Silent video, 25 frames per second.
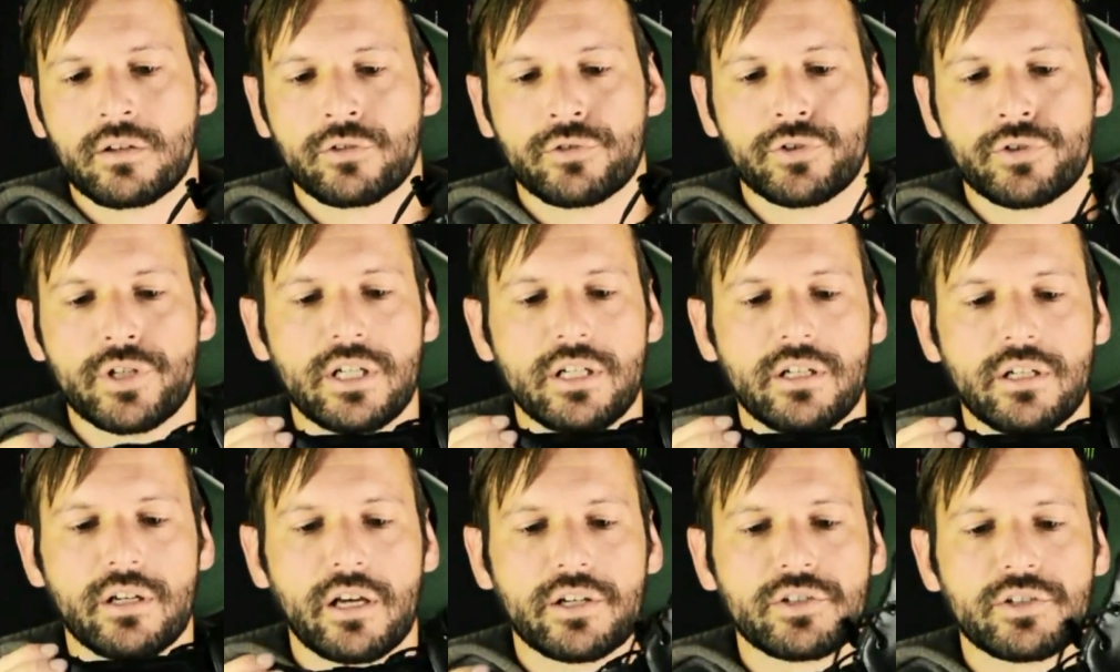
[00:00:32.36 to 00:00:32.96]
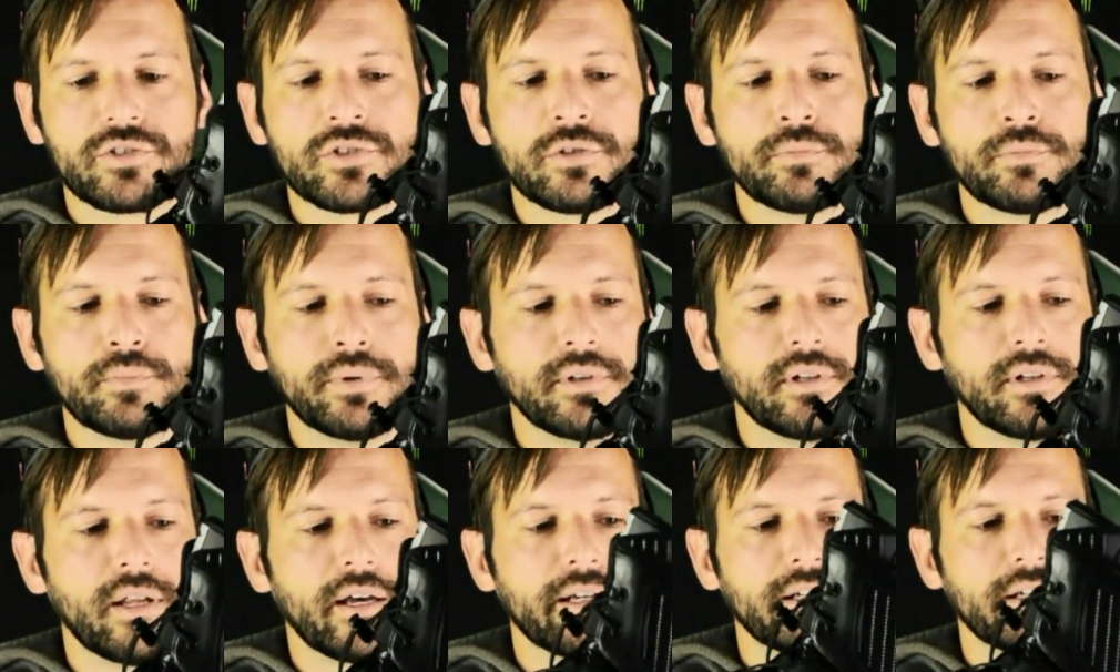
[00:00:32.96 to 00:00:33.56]
Really nice
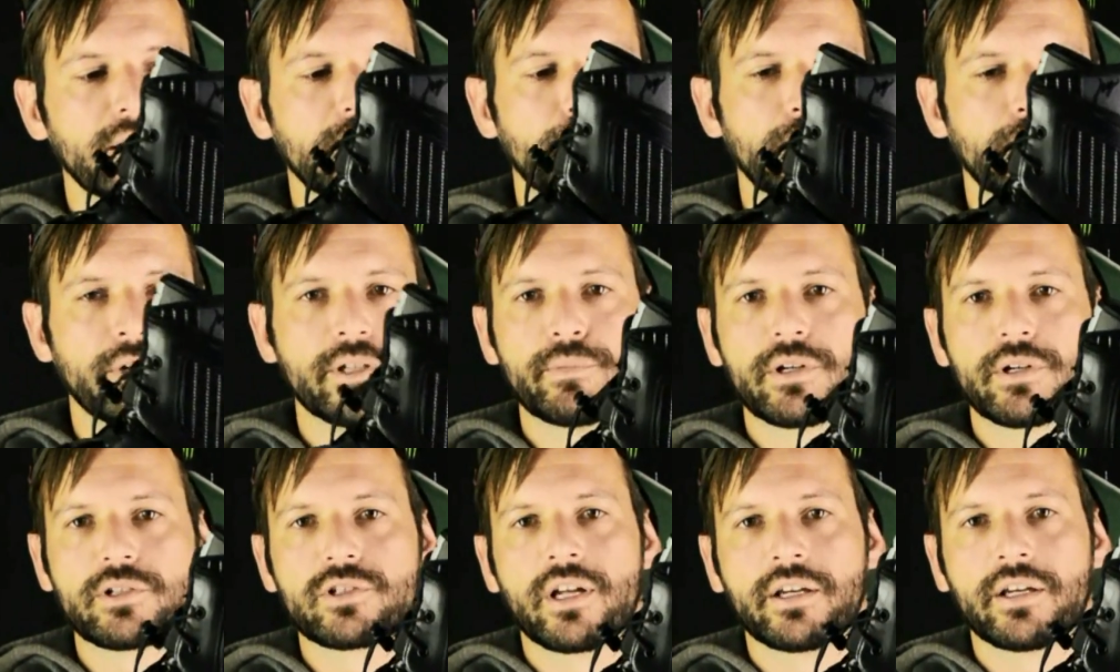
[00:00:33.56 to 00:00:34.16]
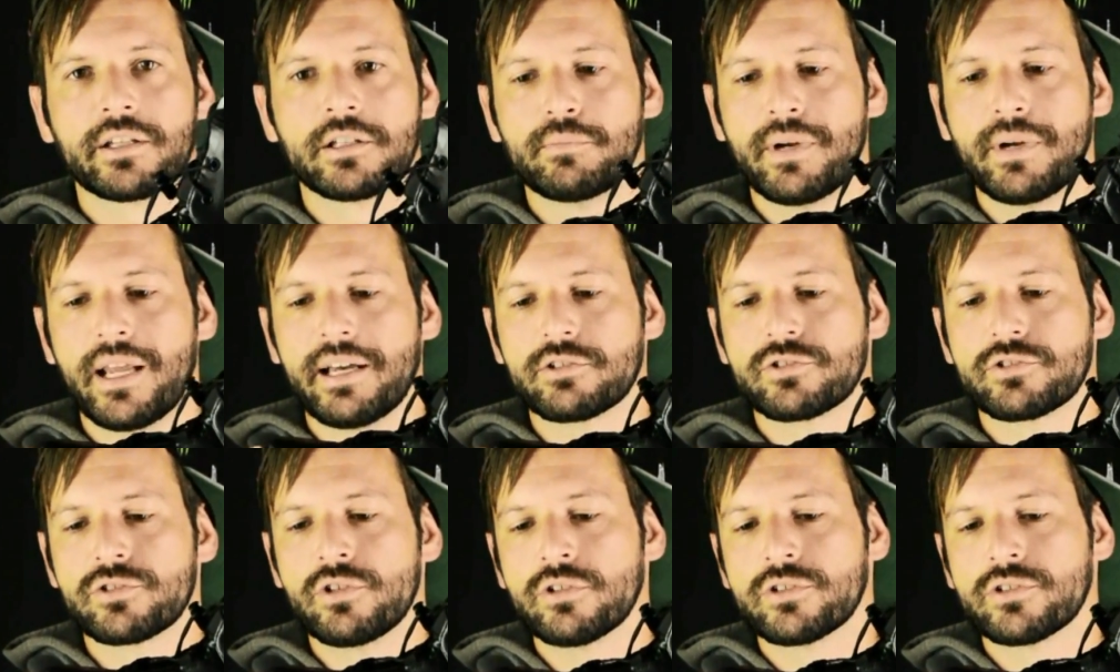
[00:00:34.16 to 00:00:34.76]
simple liner, pretty much like the
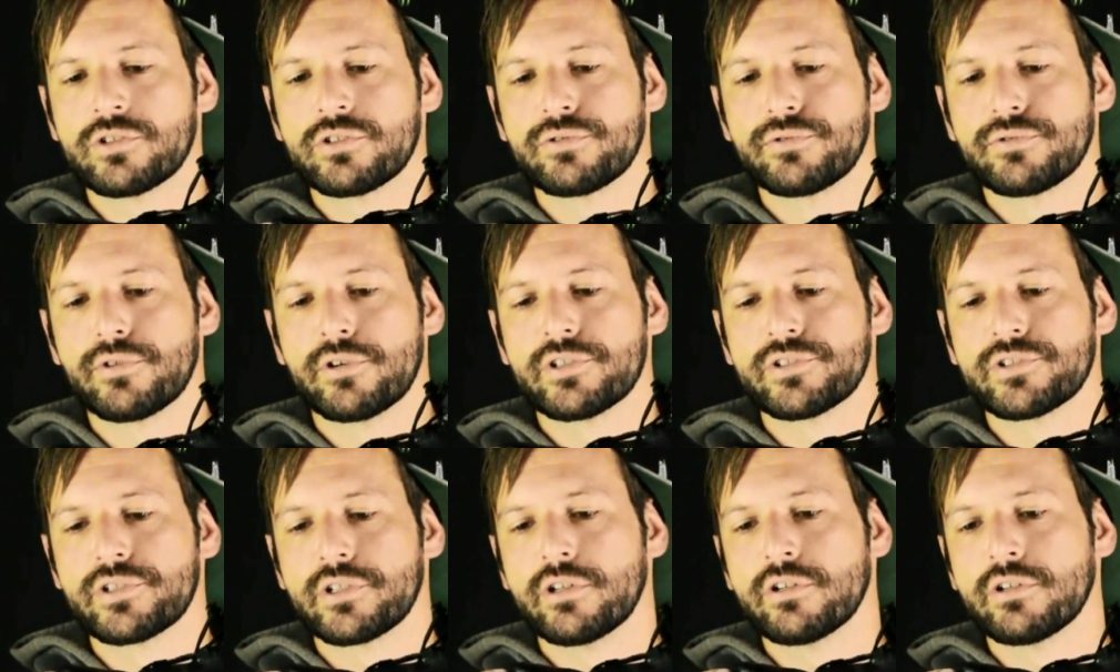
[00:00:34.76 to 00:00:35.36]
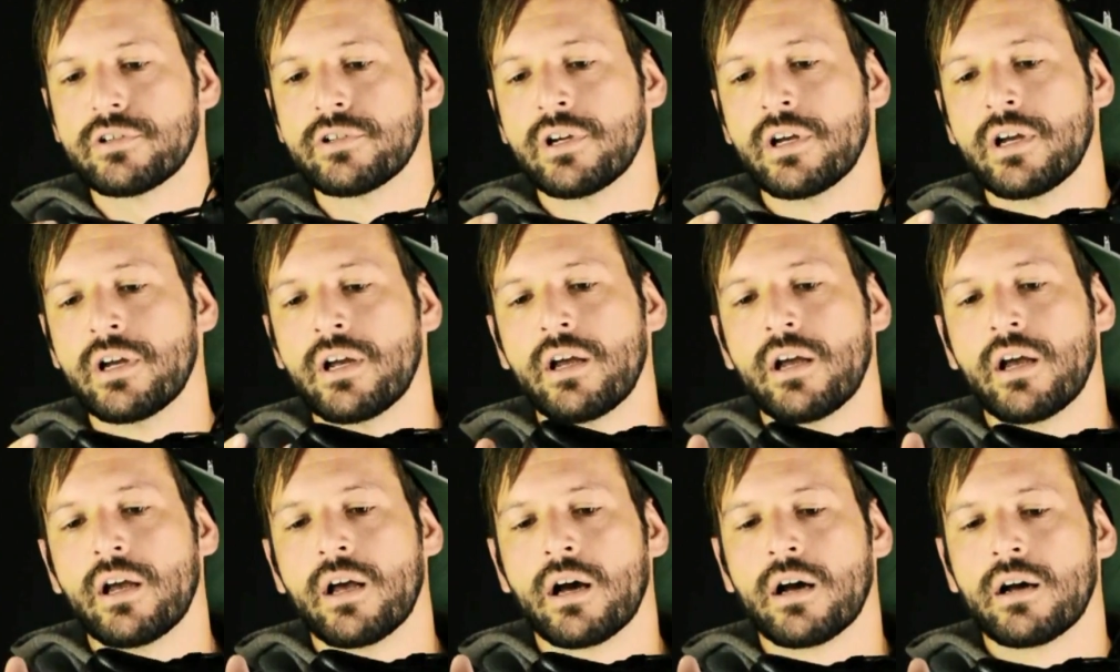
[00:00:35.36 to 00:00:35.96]
Black Socks as far as I
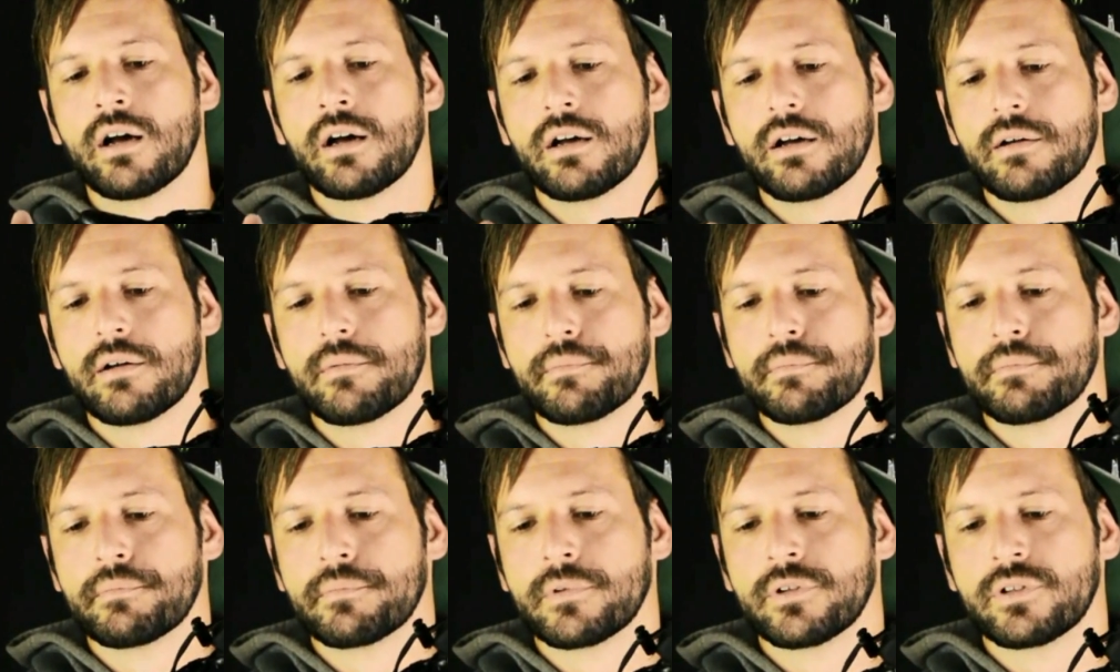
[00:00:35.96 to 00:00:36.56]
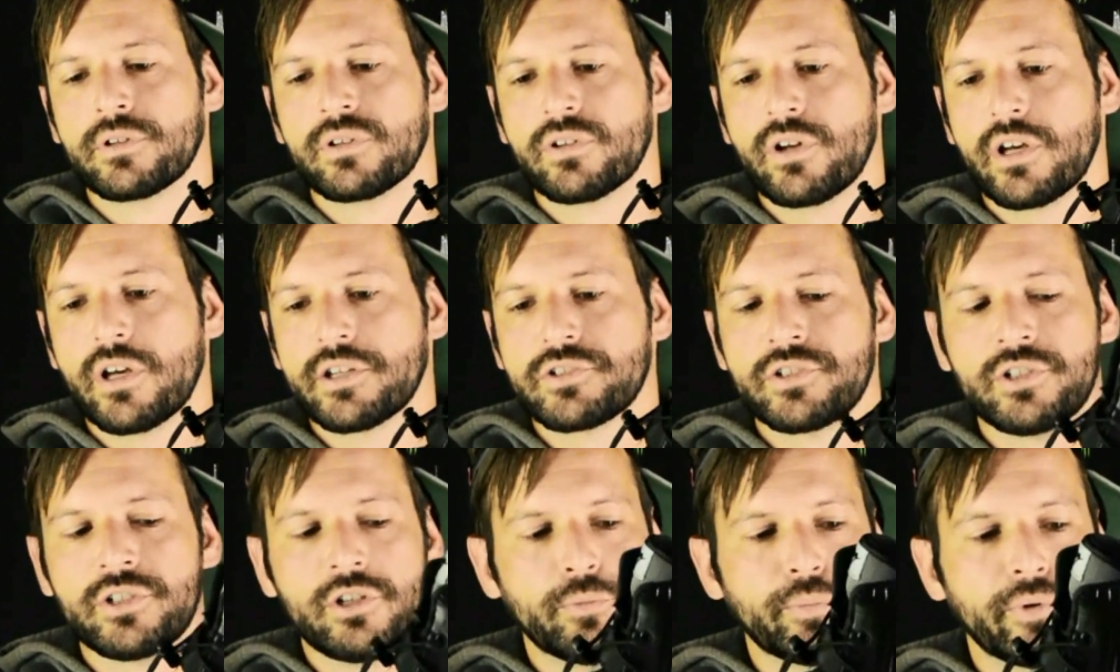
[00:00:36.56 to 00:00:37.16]
know.
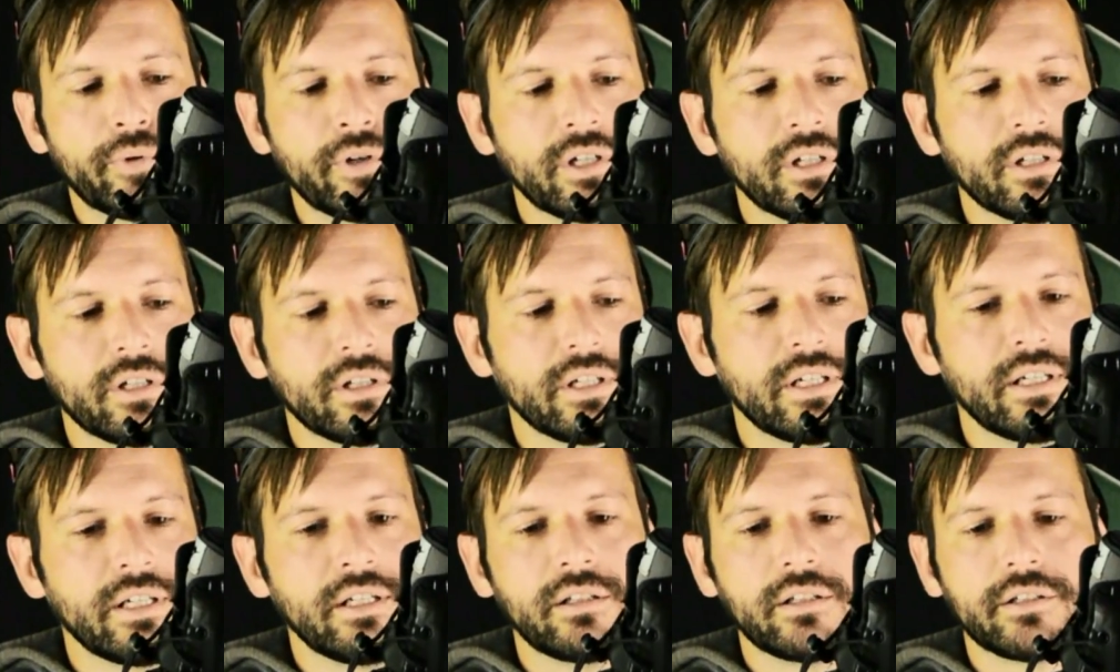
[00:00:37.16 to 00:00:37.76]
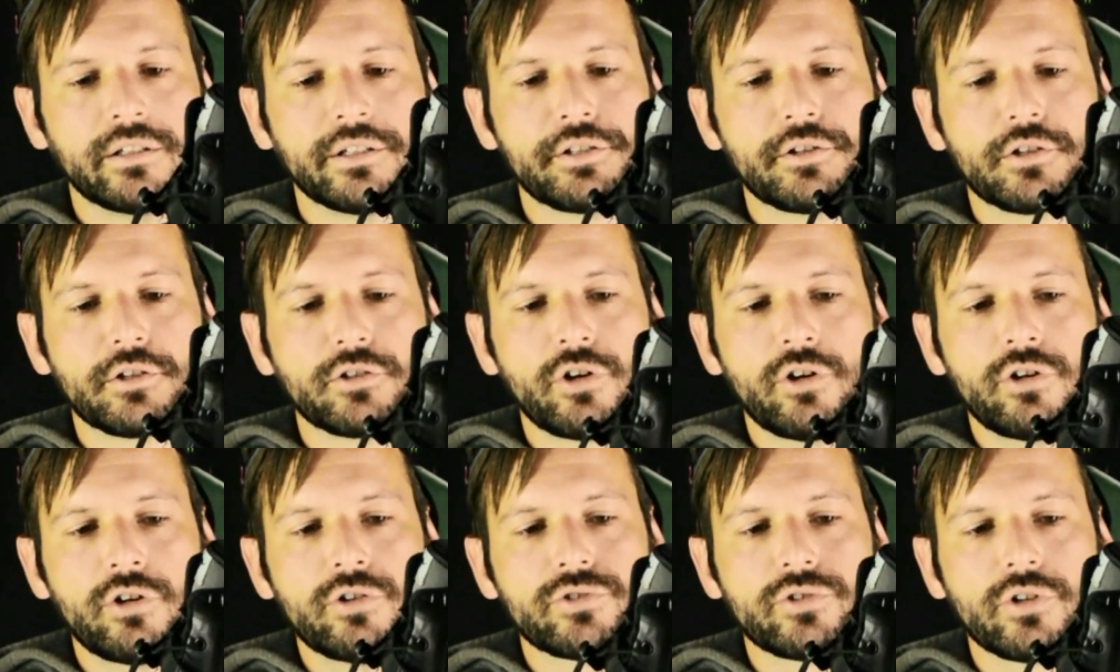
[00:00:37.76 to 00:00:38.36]
Nice neoprene in the heel and in the
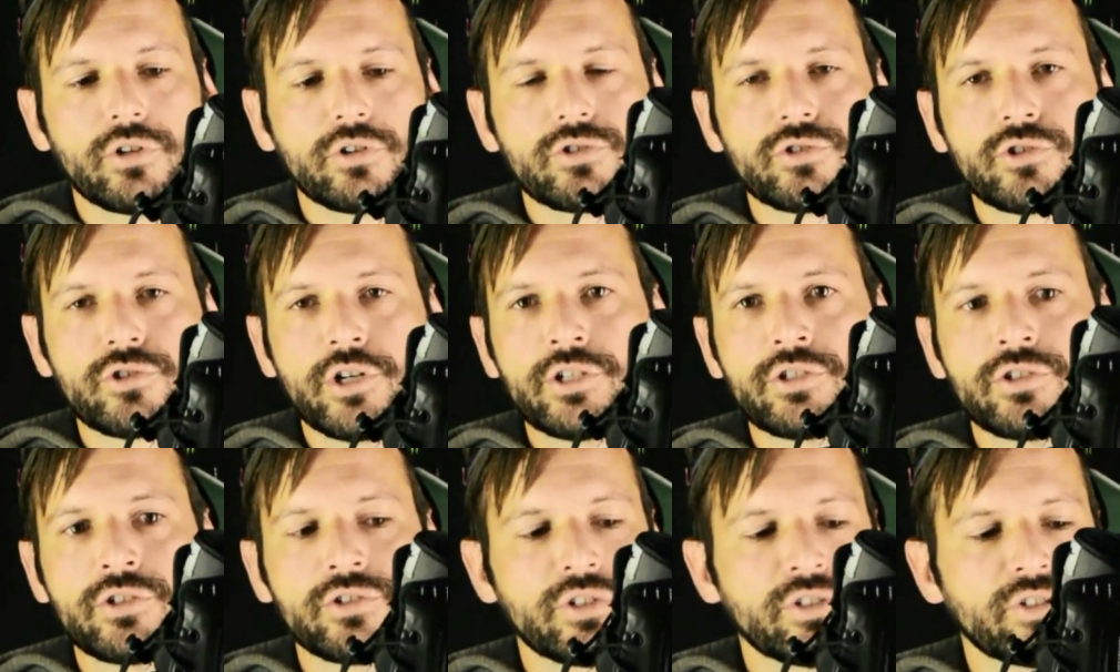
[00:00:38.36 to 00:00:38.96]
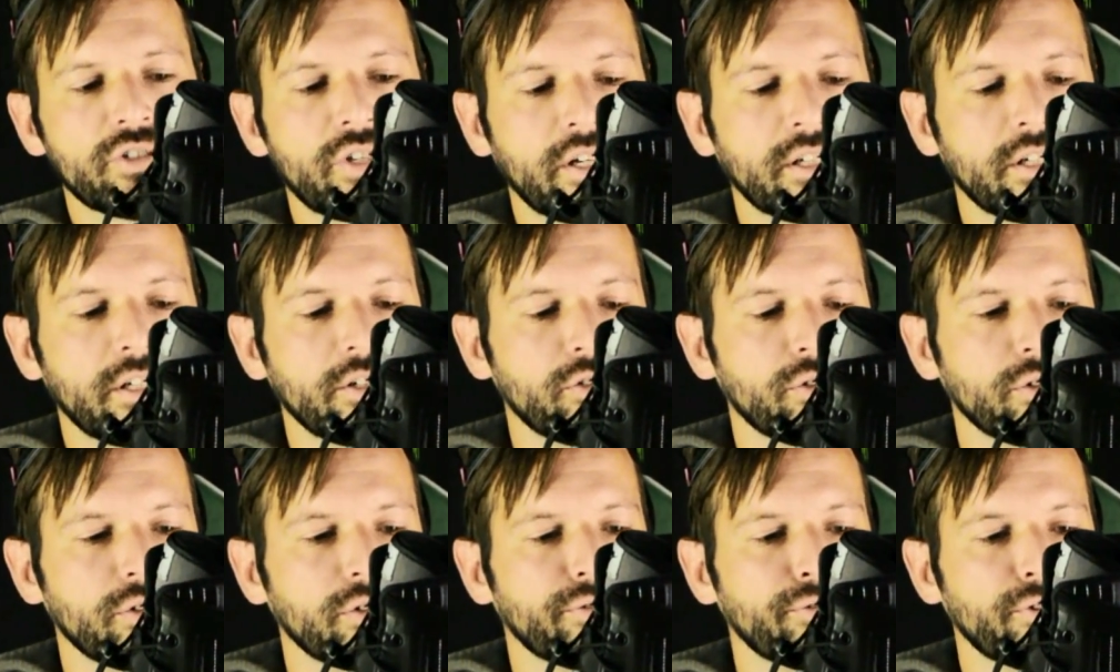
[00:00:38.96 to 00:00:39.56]
toe, so it stretches exactly
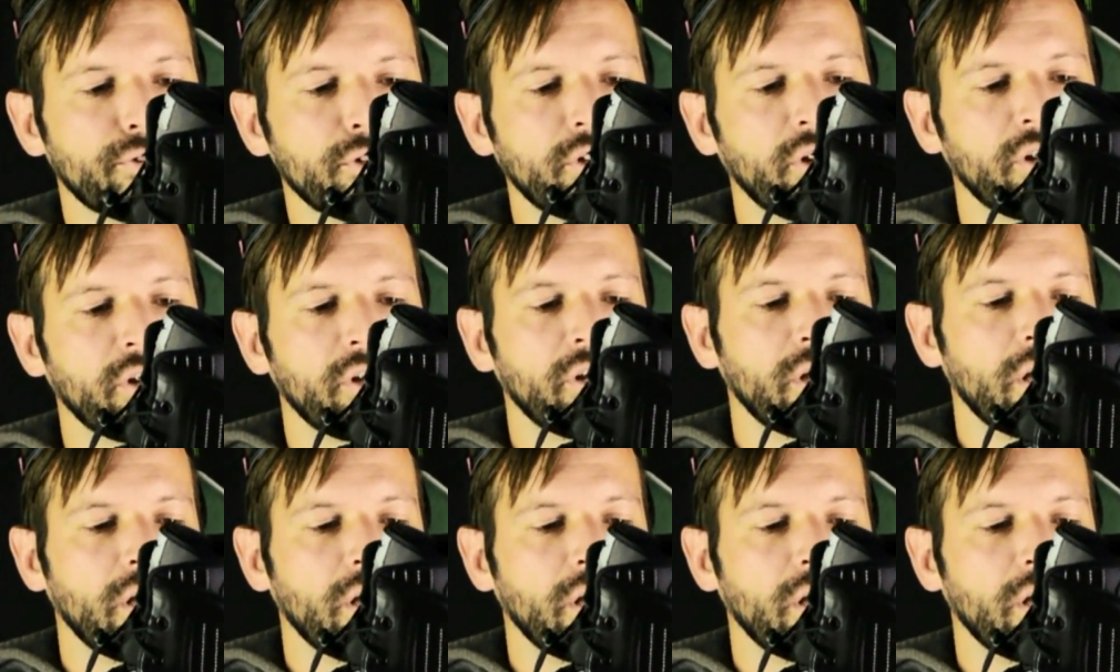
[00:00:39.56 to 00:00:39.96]
to your foot.